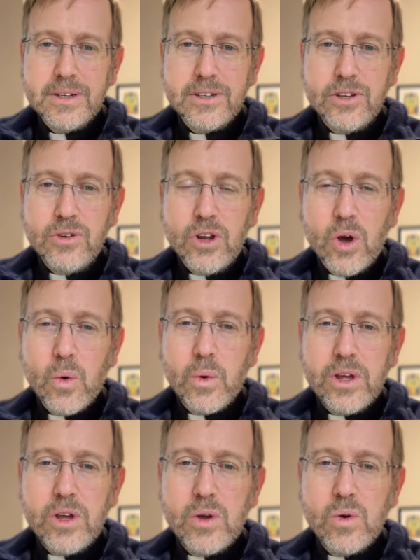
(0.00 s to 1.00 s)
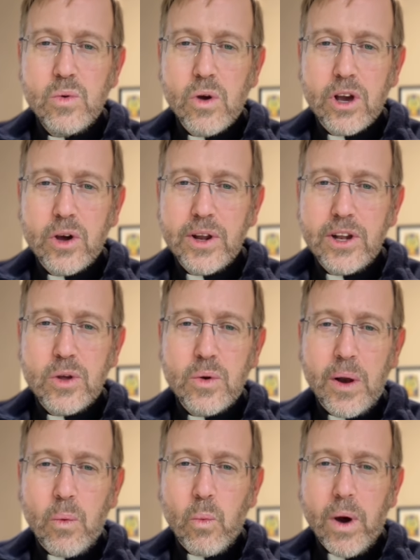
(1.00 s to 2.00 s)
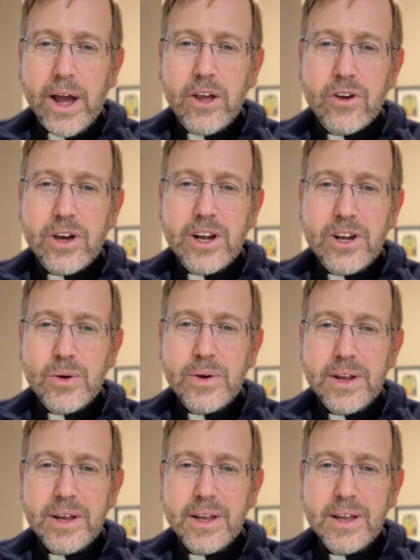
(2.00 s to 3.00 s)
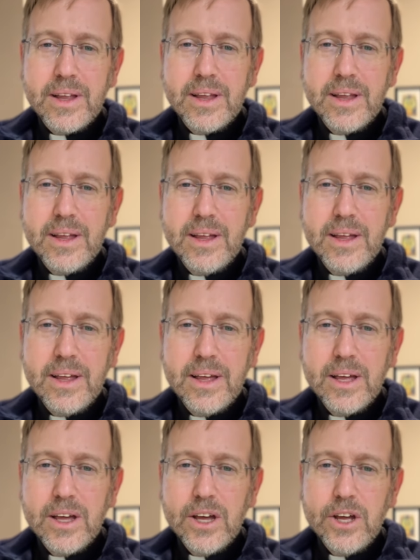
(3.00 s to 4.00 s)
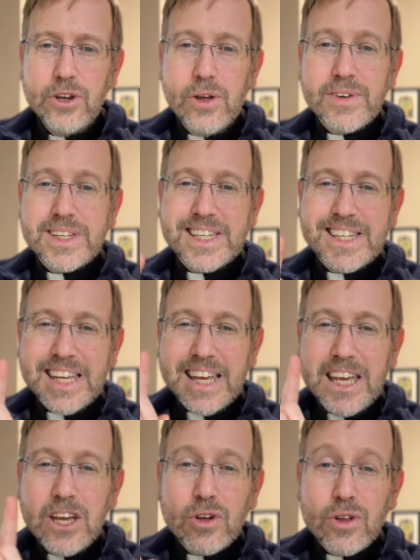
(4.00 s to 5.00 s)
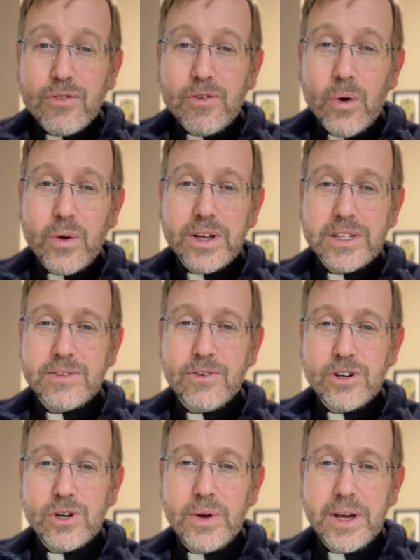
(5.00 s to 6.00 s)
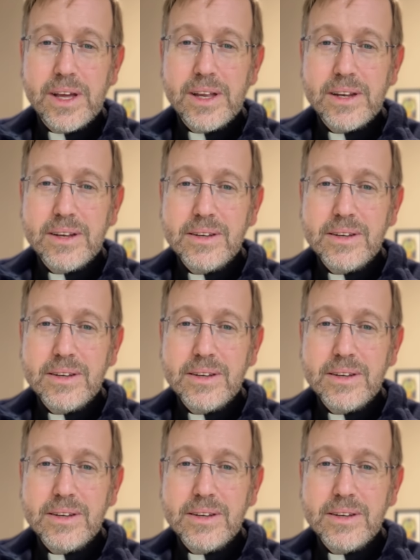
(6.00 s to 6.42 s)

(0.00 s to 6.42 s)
Do you know what you are going to do and why you're going to do it? Do you have a singular focus for doing it?